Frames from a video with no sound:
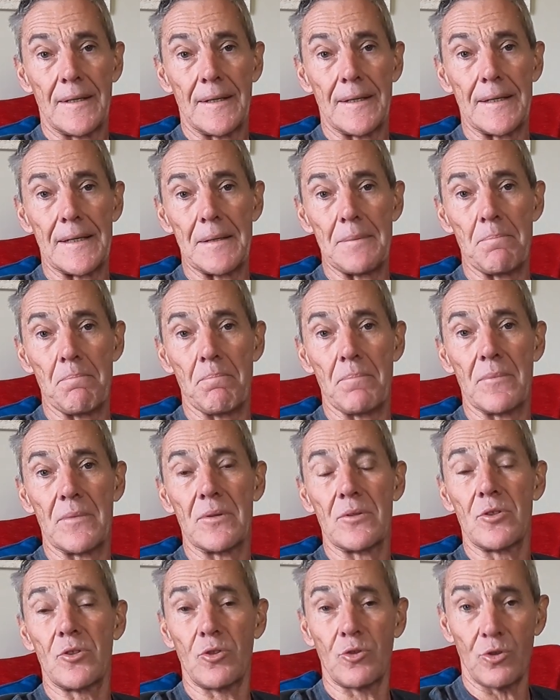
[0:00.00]

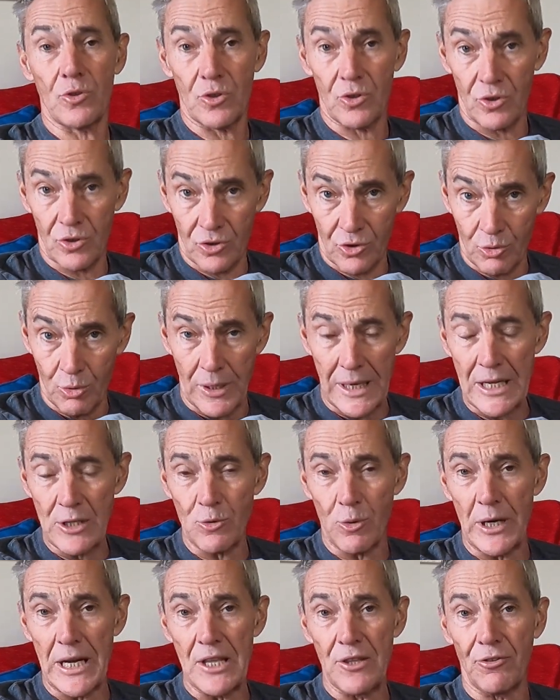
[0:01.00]

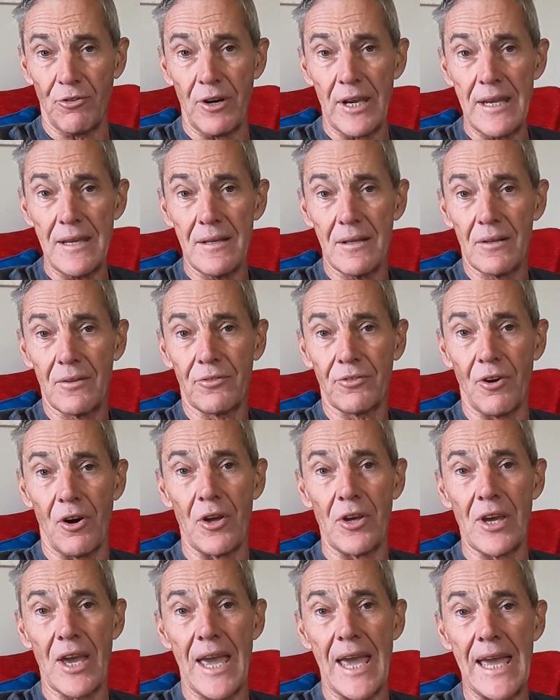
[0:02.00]
2023,
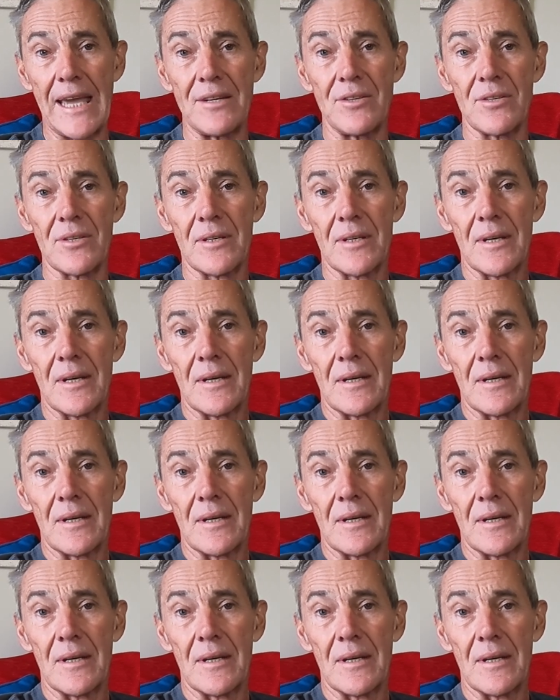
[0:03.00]
throwing ahead,